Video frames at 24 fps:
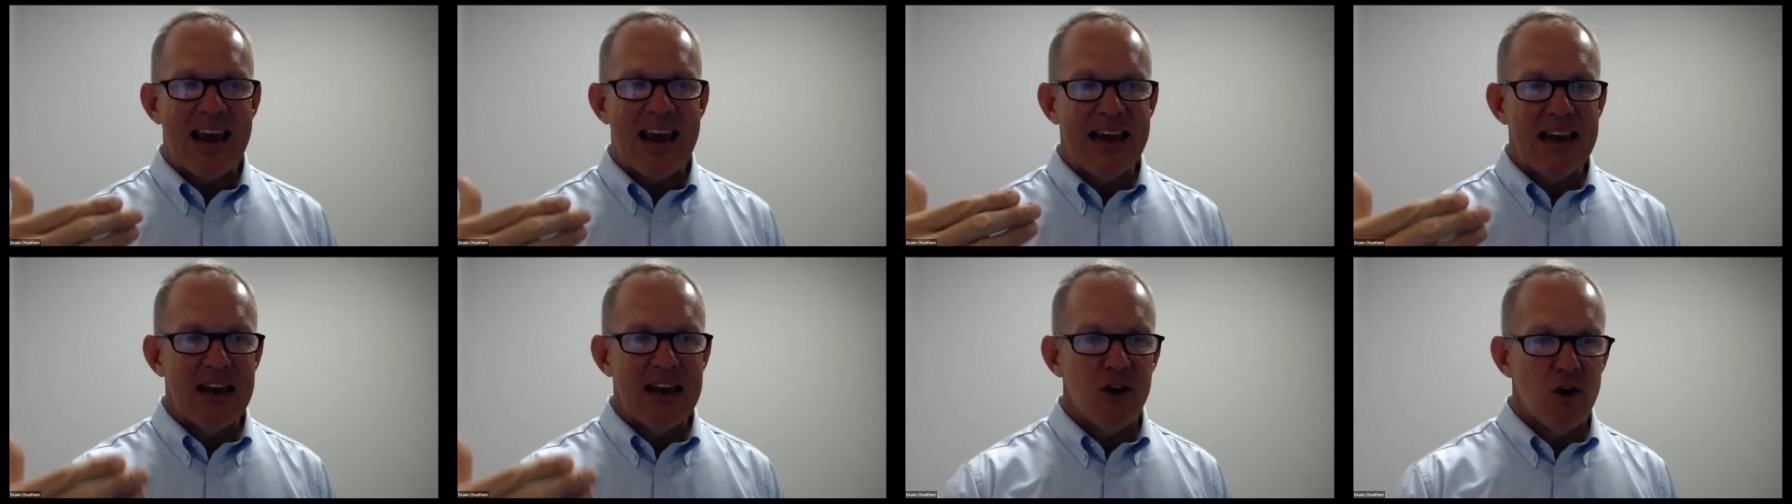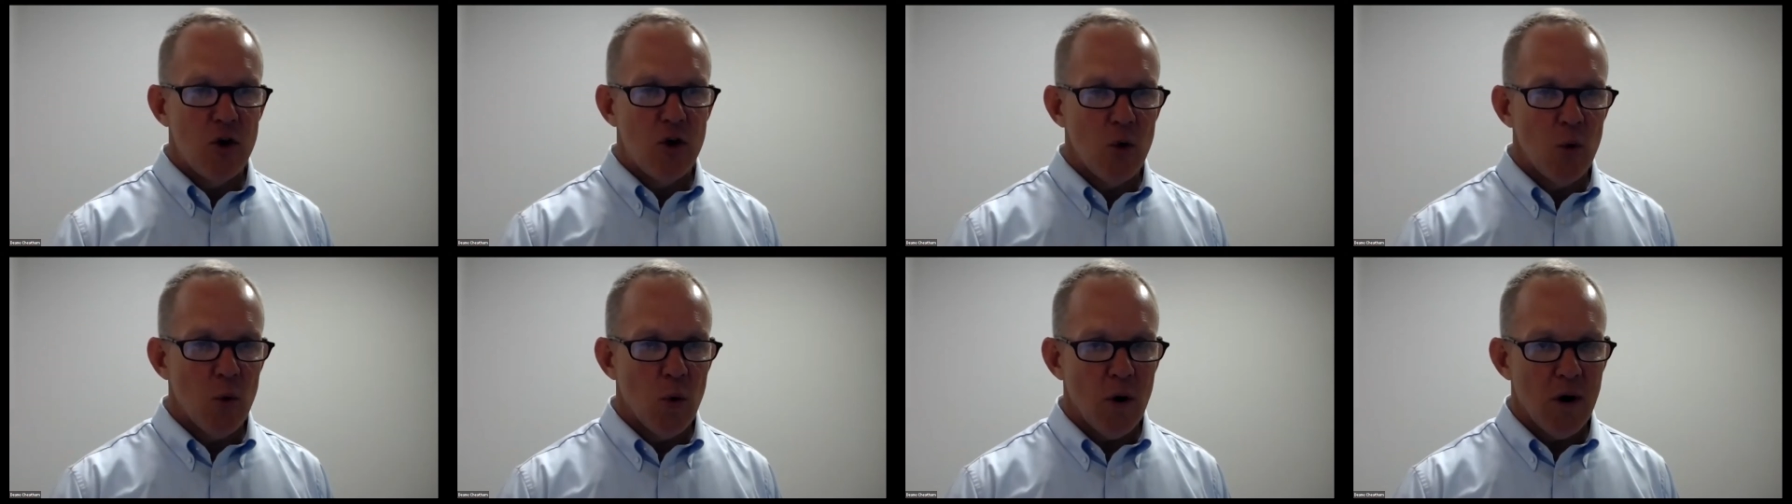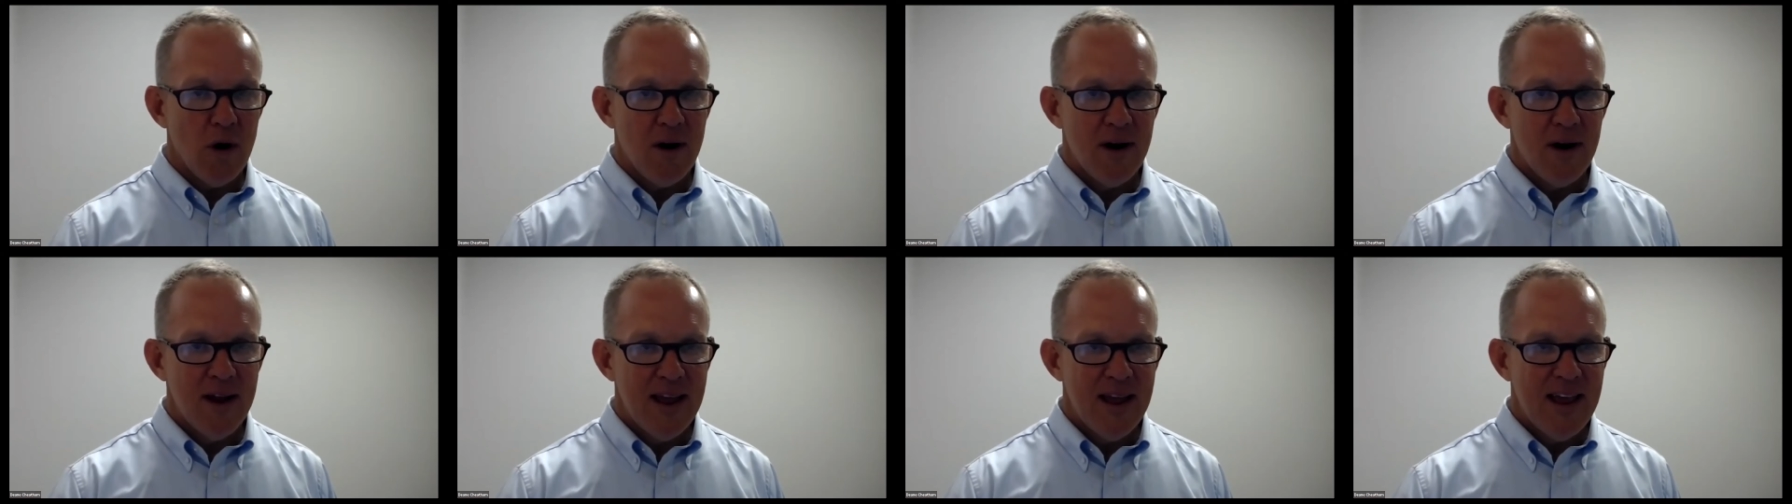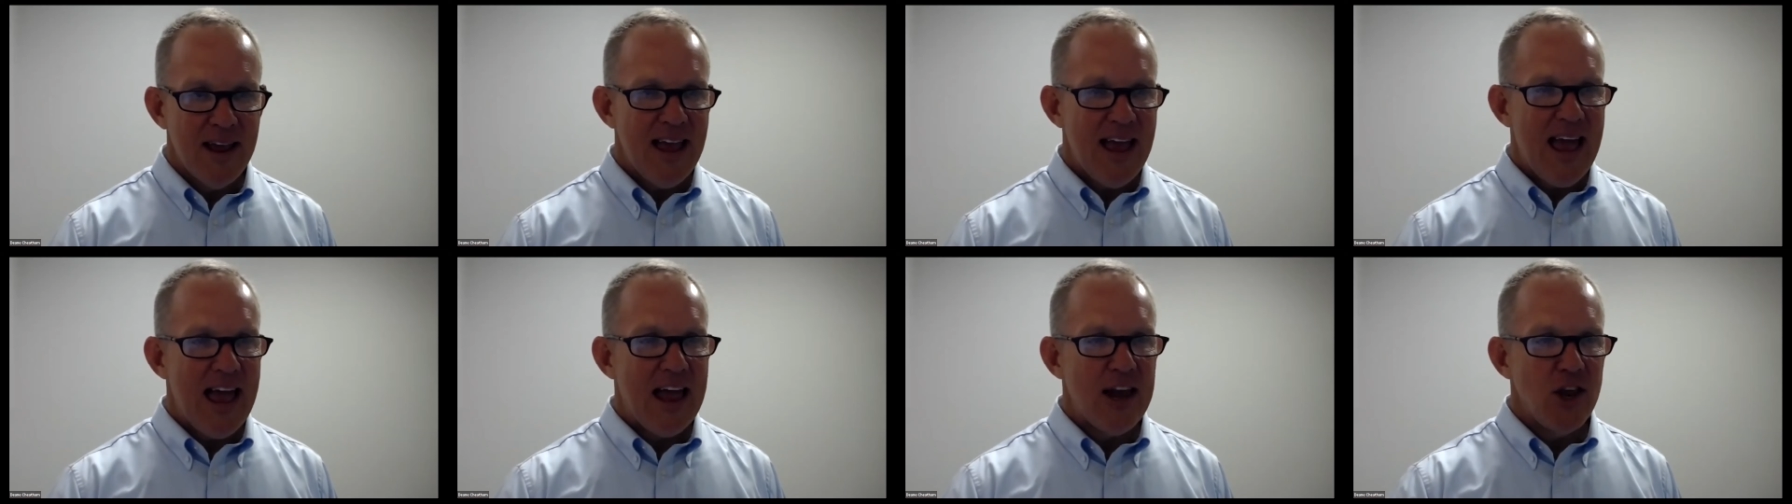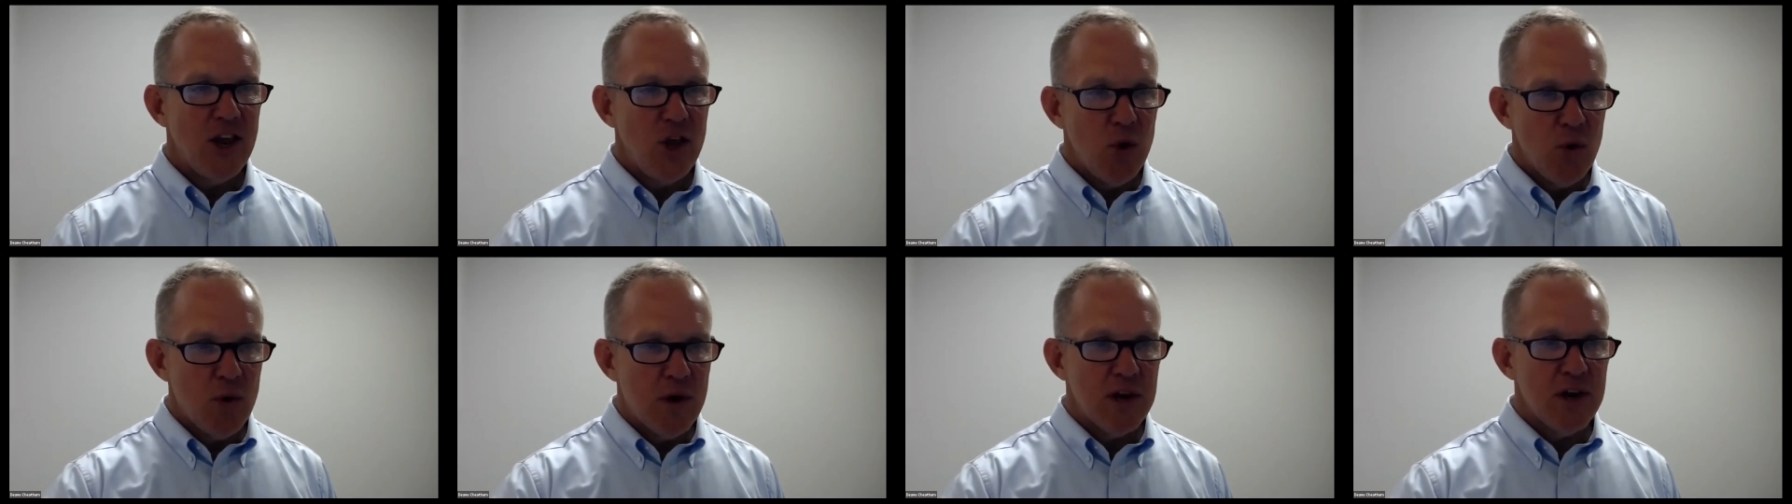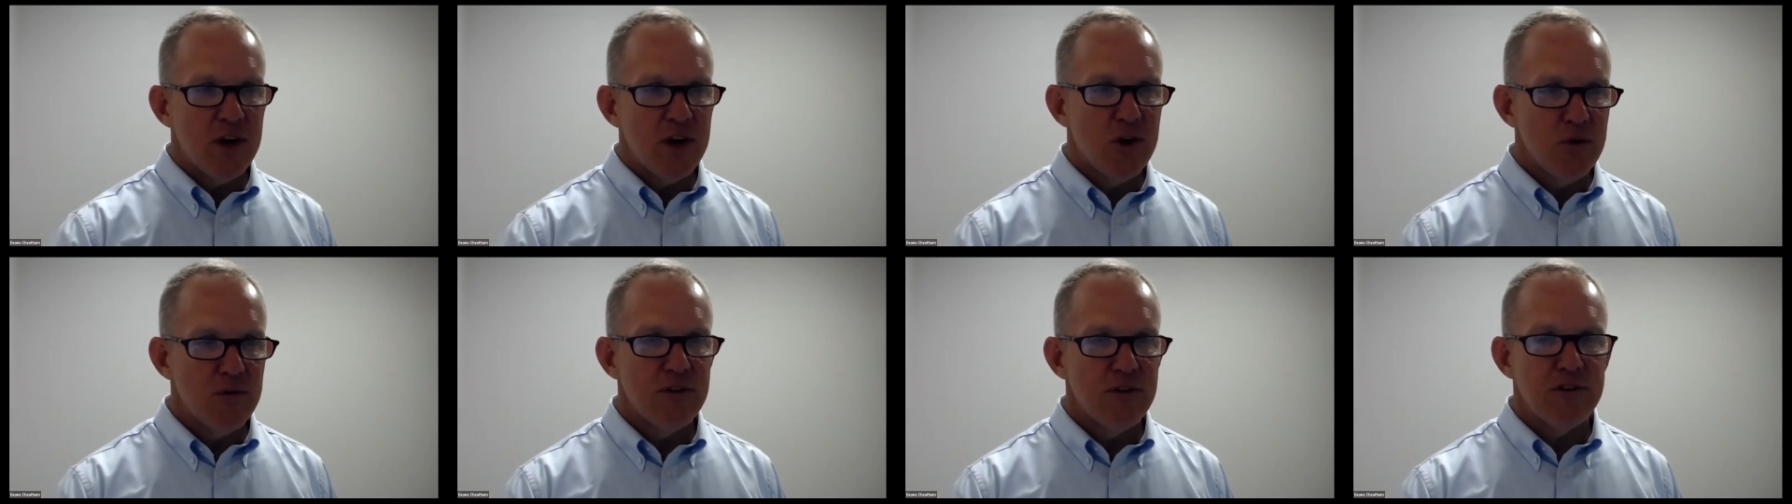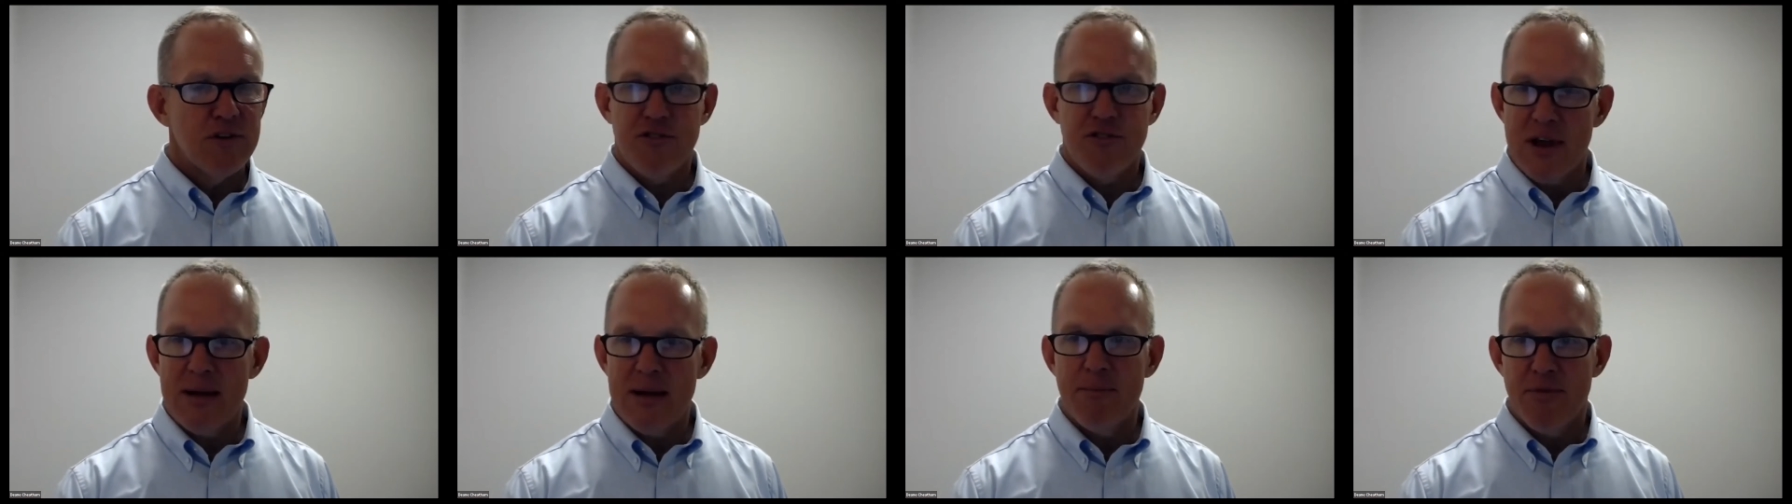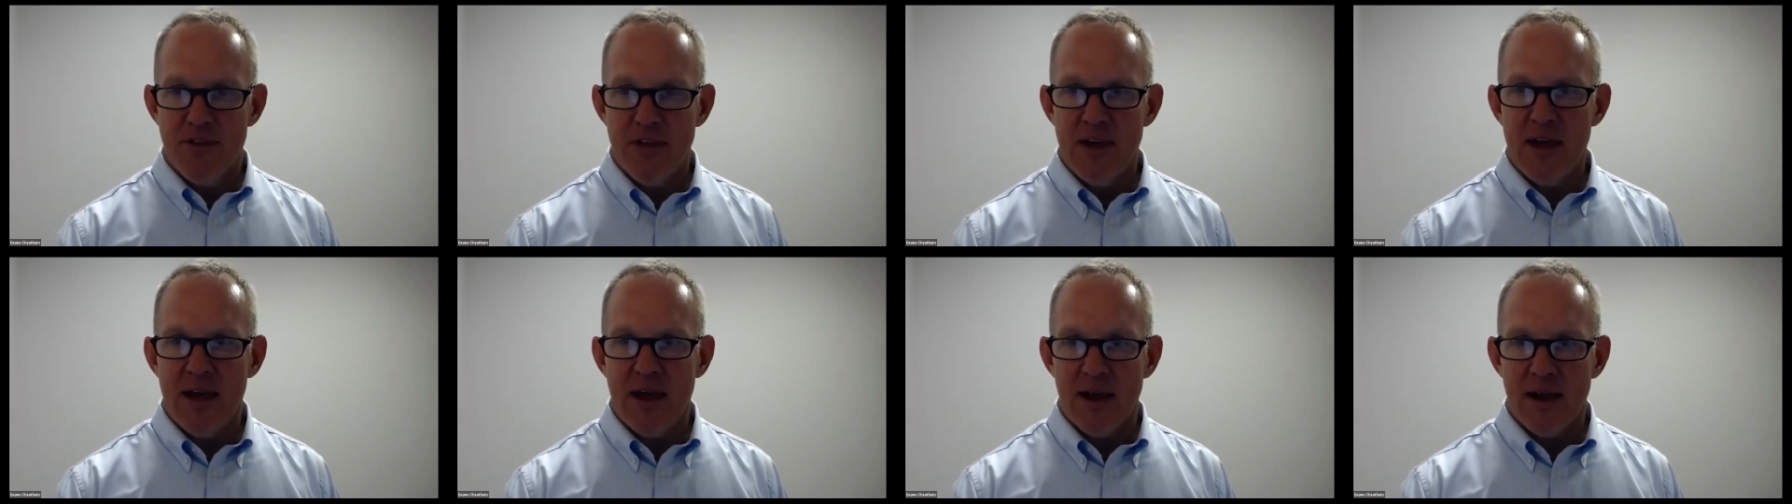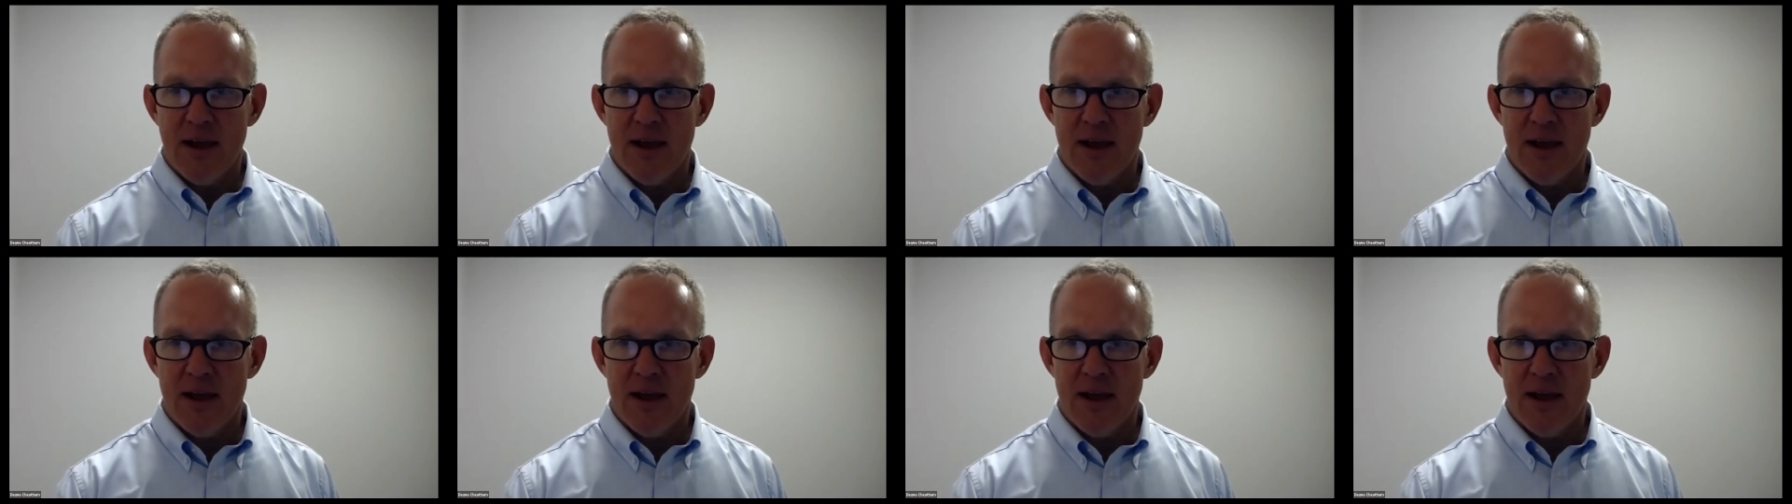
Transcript: endure, and you can do the same thing.